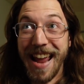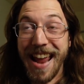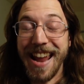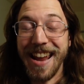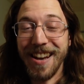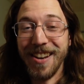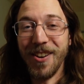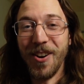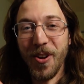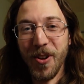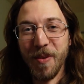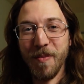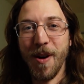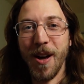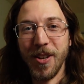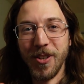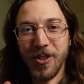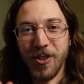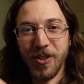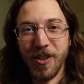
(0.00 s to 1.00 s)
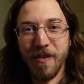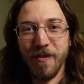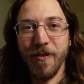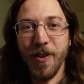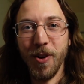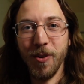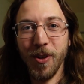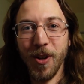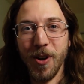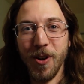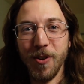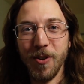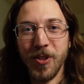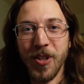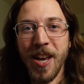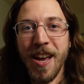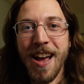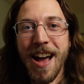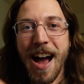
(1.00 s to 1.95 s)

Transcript: and all the monsters in Volo's,